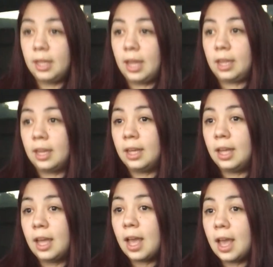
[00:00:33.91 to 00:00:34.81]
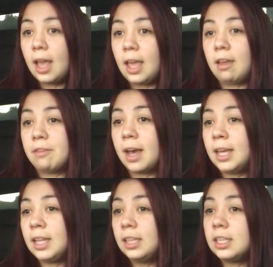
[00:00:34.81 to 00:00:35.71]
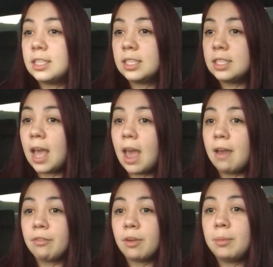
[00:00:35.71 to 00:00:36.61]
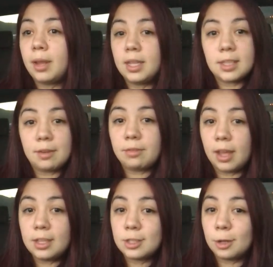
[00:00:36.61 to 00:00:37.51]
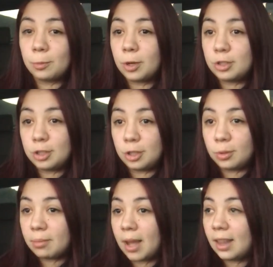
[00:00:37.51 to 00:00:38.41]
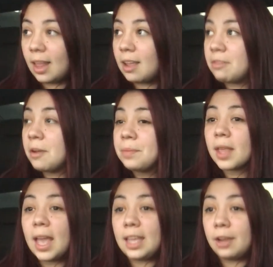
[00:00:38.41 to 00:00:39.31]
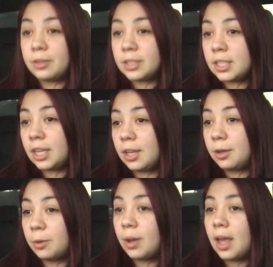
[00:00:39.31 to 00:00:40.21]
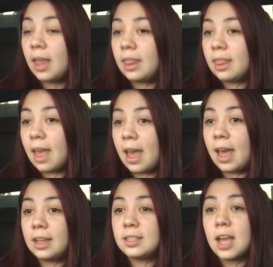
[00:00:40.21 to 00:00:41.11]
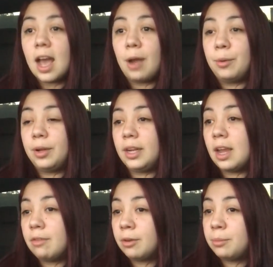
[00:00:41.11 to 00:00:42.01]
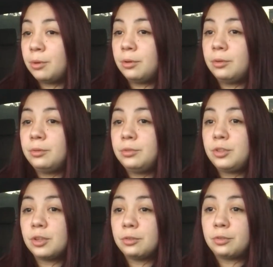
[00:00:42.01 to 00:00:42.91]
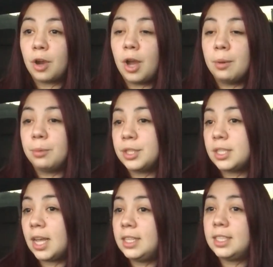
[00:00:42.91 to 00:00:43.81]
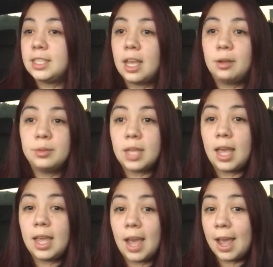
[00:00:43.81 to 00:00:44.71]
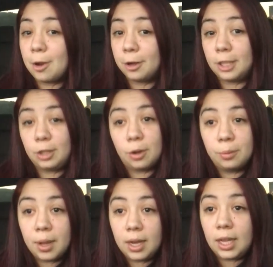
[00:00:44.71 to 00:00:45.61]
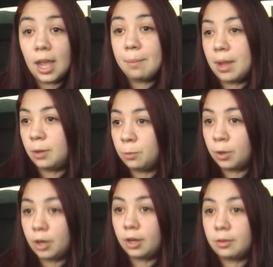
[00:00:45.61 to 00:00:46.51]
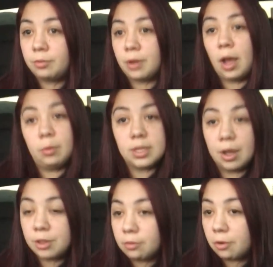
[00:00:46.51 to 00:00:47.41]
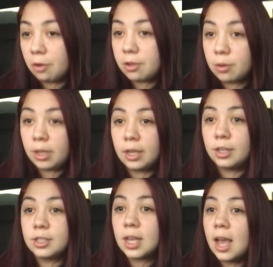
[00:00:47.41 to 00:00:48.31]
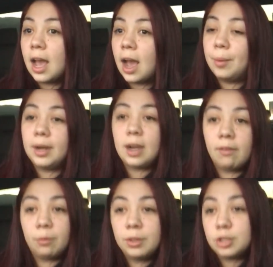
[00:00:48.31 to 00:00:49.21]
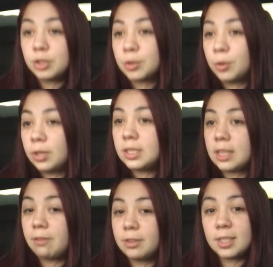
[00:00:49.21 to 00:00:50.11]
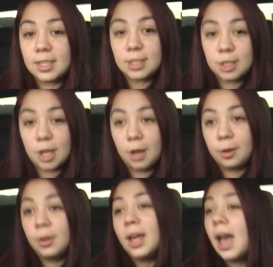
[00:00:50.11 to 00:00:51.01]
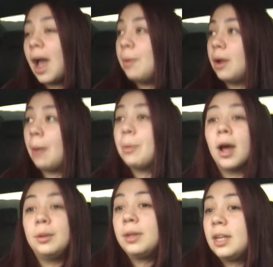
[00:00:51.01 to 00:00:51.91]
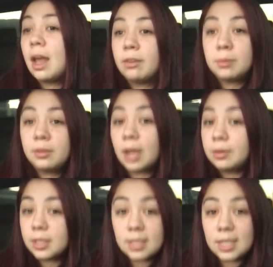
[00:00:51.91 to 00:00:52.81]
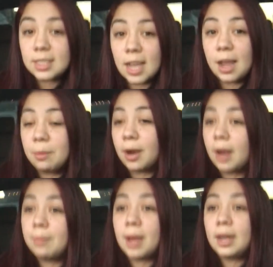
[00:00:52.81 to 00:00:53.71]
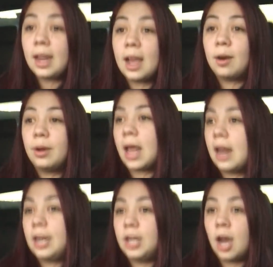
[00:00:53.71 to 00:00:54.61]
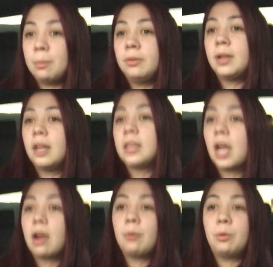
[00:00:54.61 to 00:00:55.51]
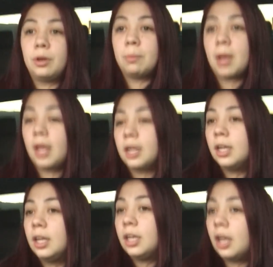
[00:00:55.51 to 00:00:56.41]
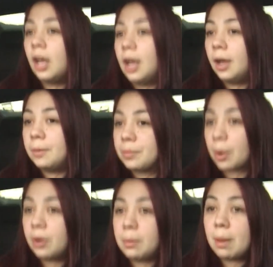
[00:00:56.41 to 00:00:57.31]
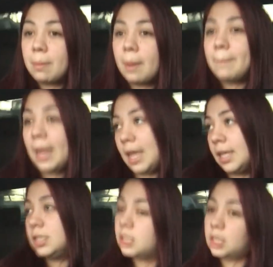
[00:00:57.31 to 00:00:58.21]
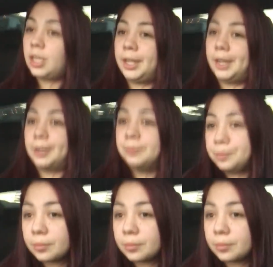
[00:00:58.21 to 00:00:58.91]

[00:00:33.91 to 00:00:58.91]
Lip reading: Like, if I had listened to everybody's advice on what to do with my life, I guarantee you that I would have never moved from Merced to San Jose. I had hardly no money. I made it work. I was out there for a few years. I would have never went to school in San Francisco. I probably would have never moved out to Seaside where I'm at now. And had I not moved out there, I wouldn't have met my mans, you know.